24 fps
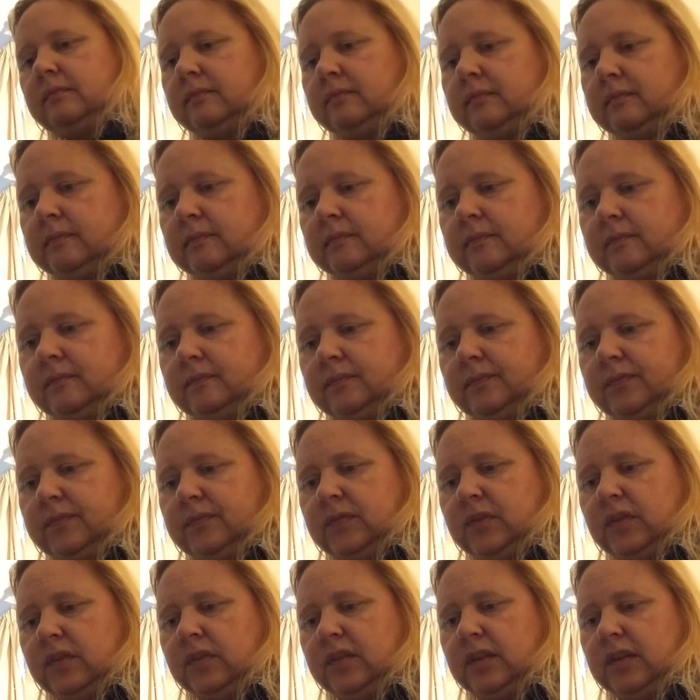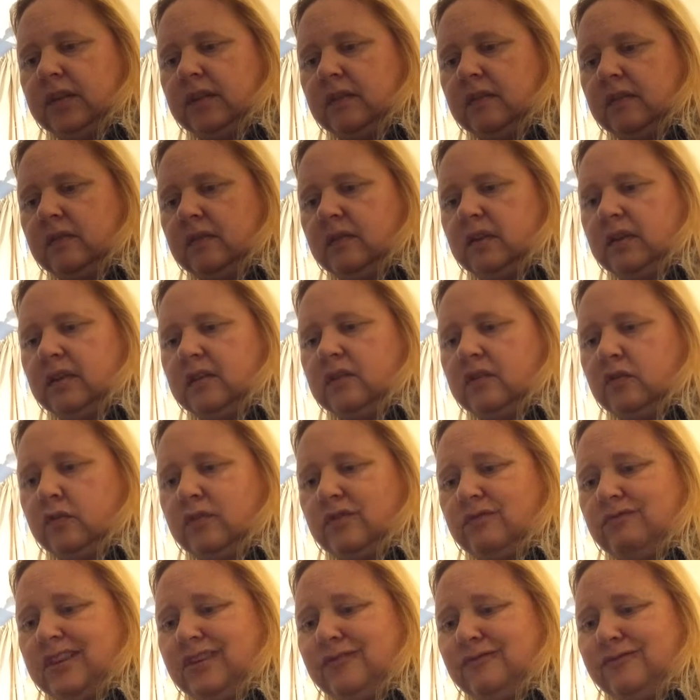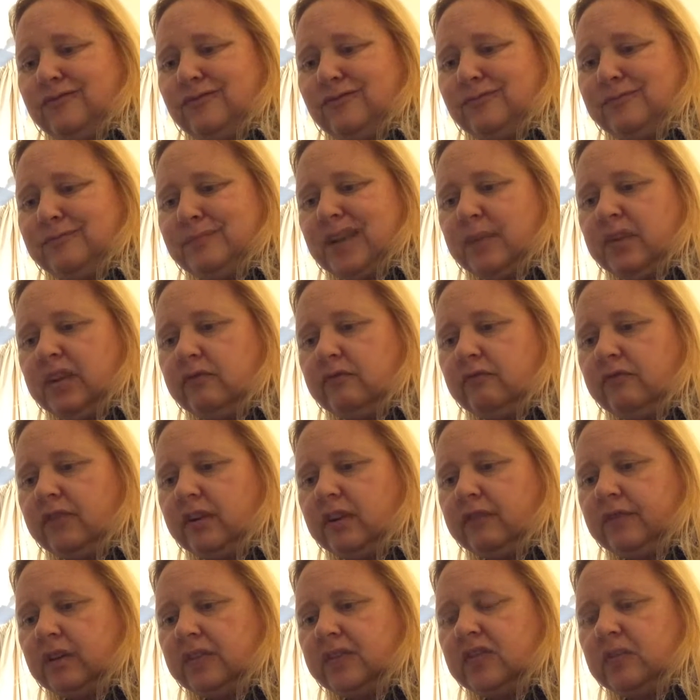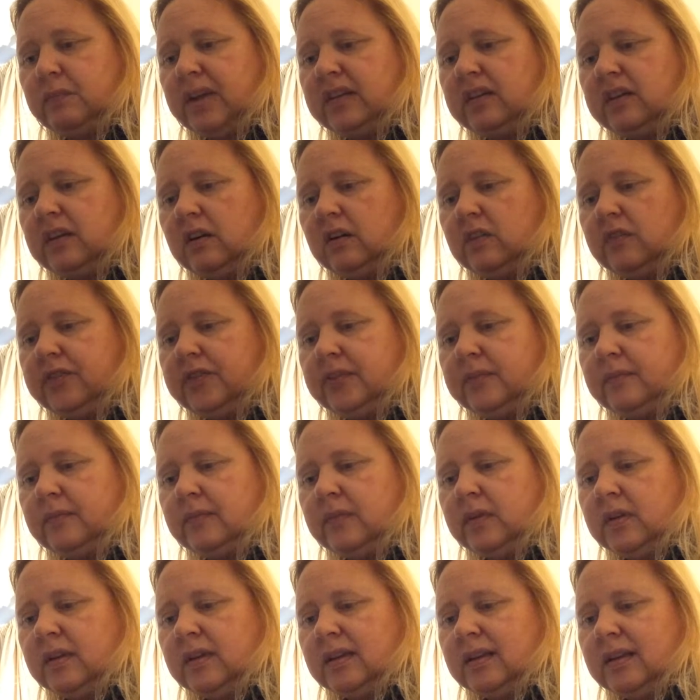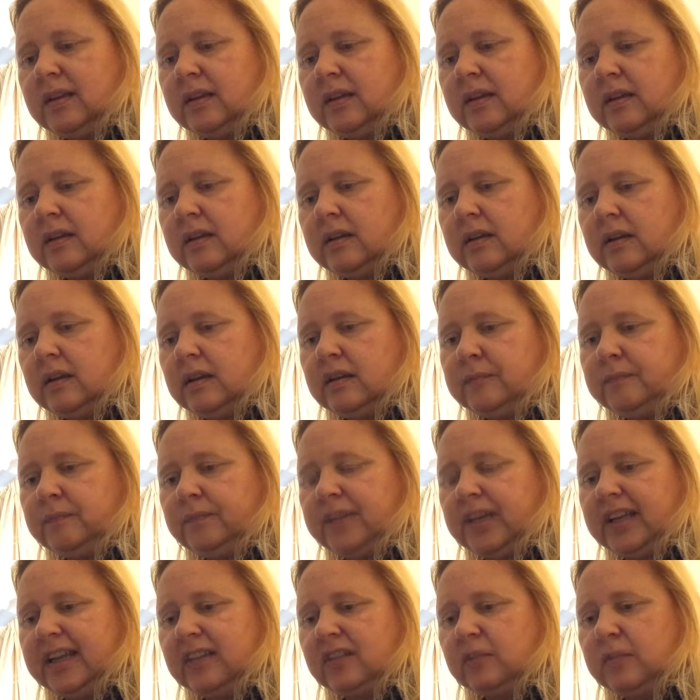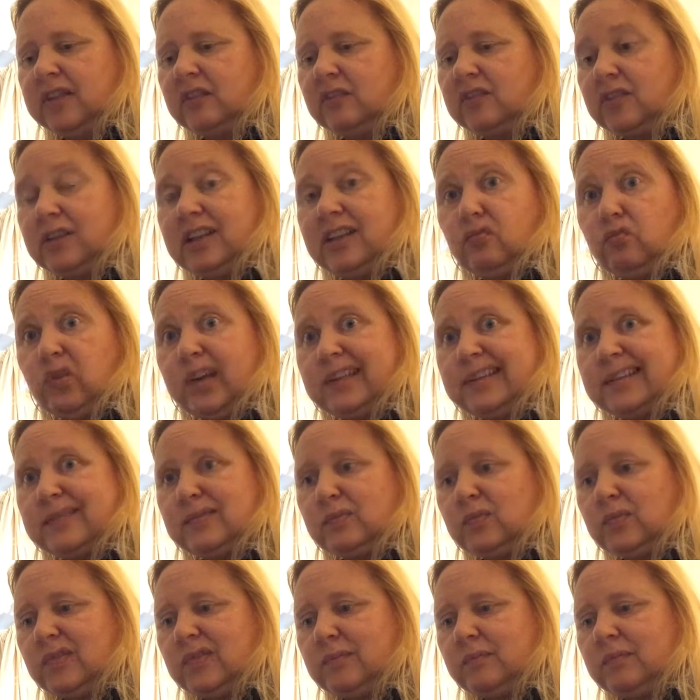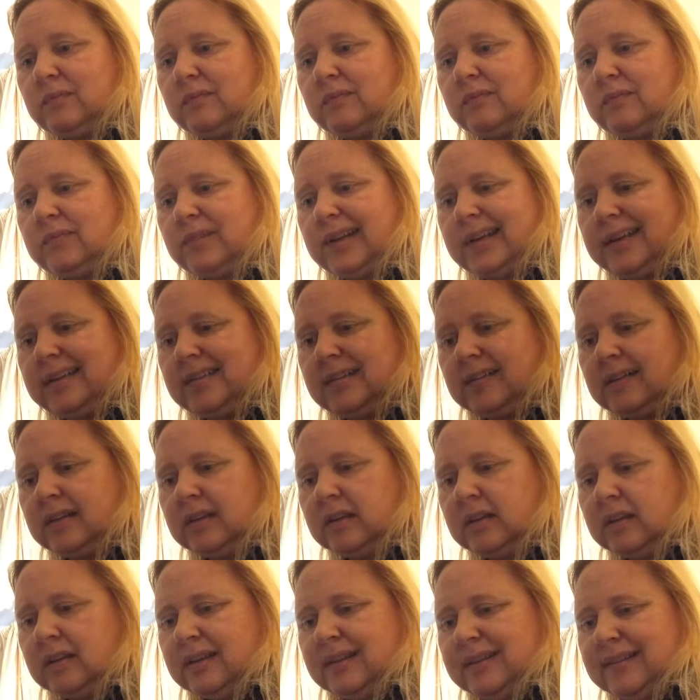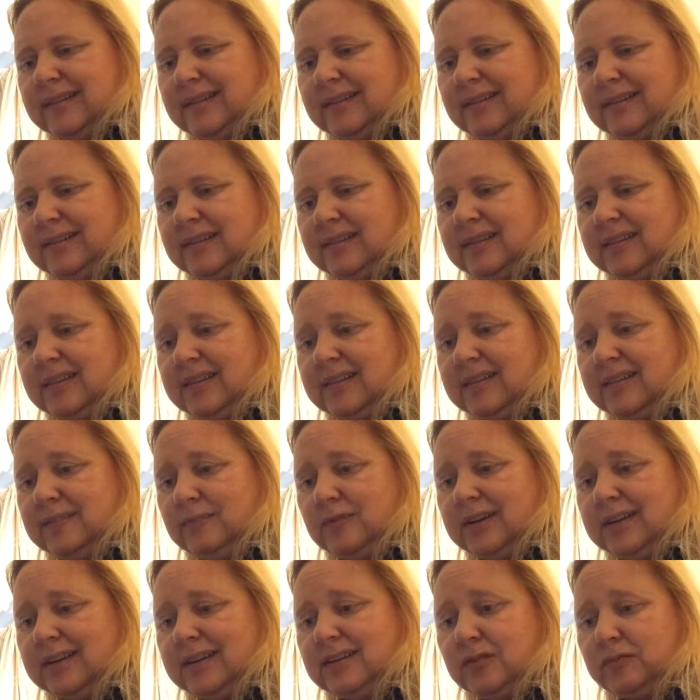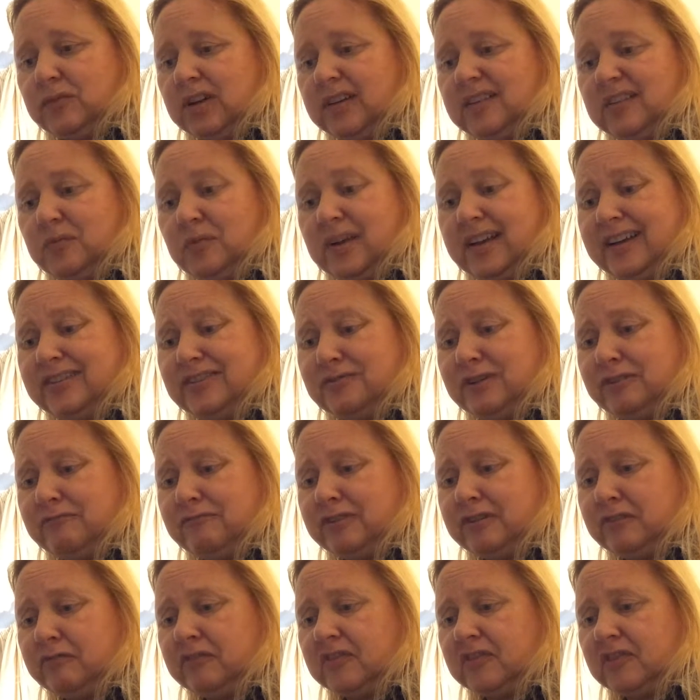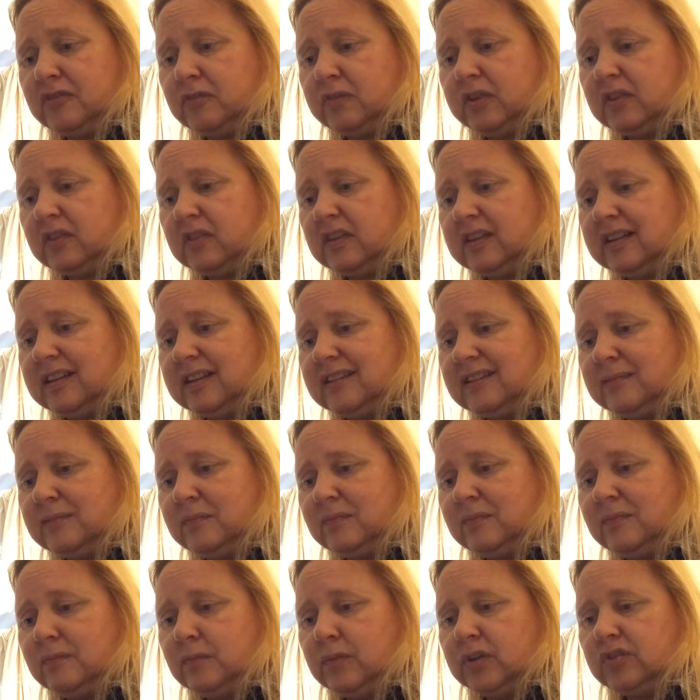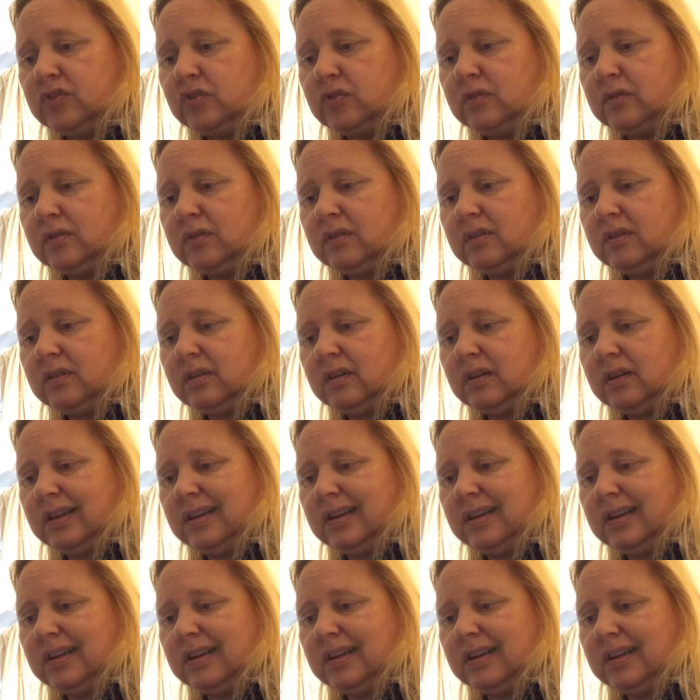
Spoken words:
I've got into it now. I've got a place where I can, then I can feel it. And now you're saying, how can you sew if you have these problems? Well, the thing is, I do a lot of it by feel now. Okay, I can actually, I did that, and I stuck the needle in my